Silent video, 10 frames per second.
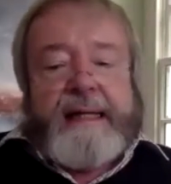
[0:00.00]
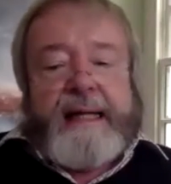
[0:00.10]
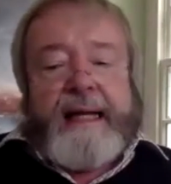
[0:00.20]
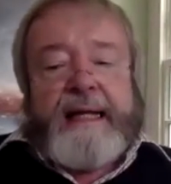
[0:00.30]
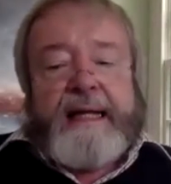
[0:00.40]

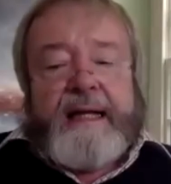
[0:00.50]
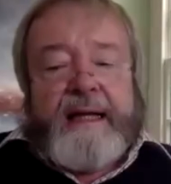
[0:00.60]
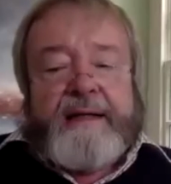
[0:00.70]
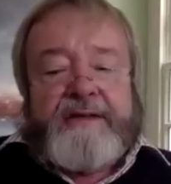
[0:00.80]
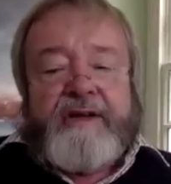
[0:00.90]
And
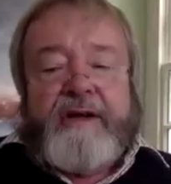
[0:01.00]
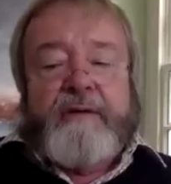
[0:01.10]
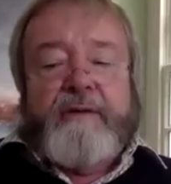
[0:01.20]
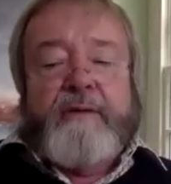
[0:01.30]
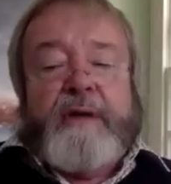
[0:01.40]
so
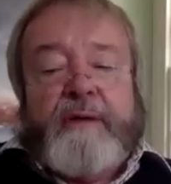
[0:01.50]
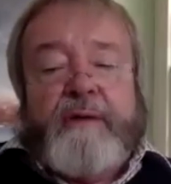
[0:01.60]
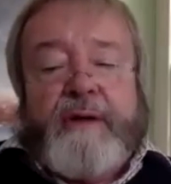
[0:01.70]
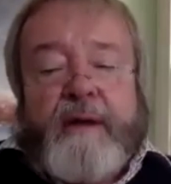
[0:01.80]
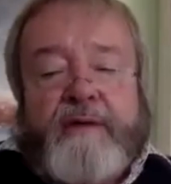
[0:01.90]
you,
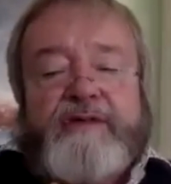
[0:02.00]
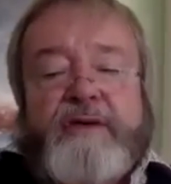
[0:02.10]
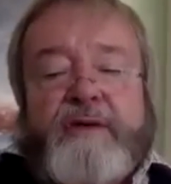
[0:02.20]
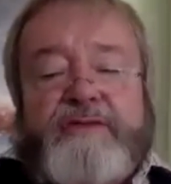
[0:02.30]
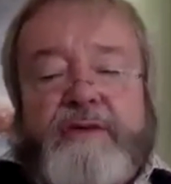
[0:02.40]
you have this
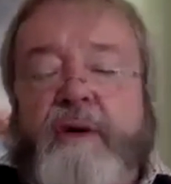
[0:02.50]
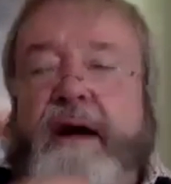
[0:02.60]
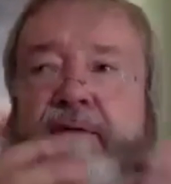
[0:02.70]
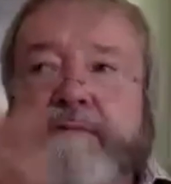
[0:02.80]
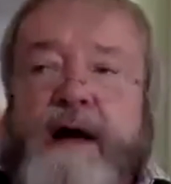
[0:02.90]
sort of story.
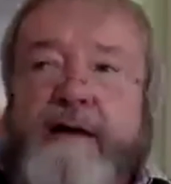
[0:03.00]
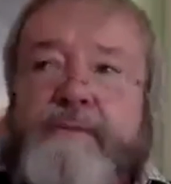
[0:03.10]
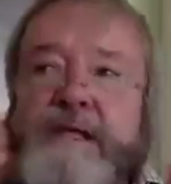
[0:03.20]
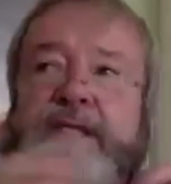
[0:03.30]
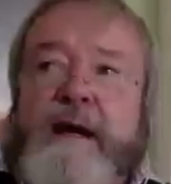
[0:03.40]
I've, I've
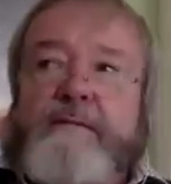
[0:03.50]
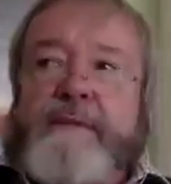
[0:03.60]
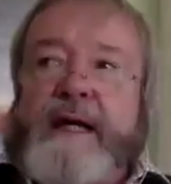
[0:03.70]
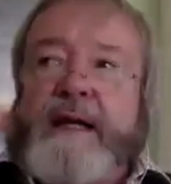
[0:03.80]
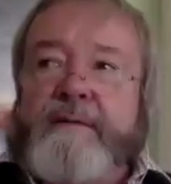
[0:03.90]
missed out
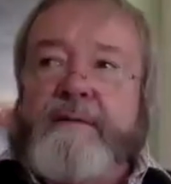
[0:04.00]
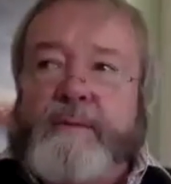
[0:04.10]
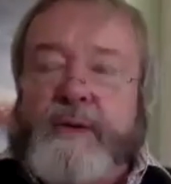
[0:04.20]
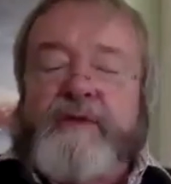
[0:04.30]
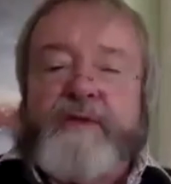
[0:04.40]
many
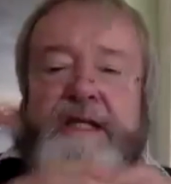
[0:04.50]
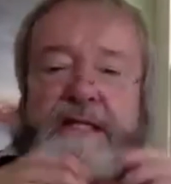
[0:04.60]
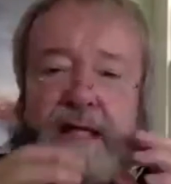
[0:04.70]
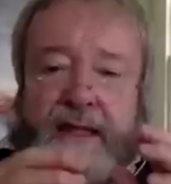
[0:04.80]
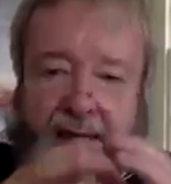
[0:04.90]
beautiful and
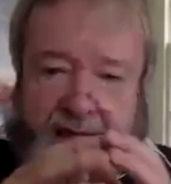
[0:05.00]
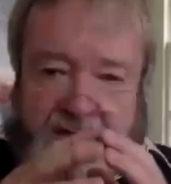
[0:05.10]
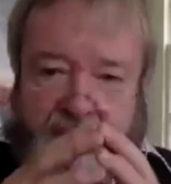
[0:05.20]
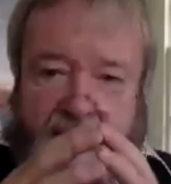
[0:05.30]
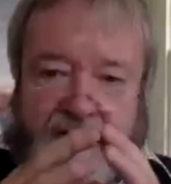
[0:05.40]
subtle
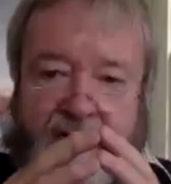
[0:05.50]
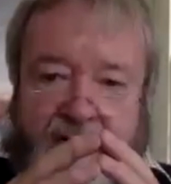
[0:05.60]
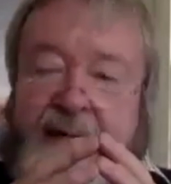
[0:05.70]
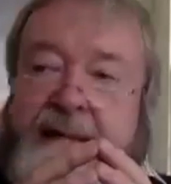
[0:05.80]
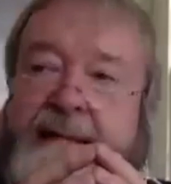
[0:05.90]
aspects of it.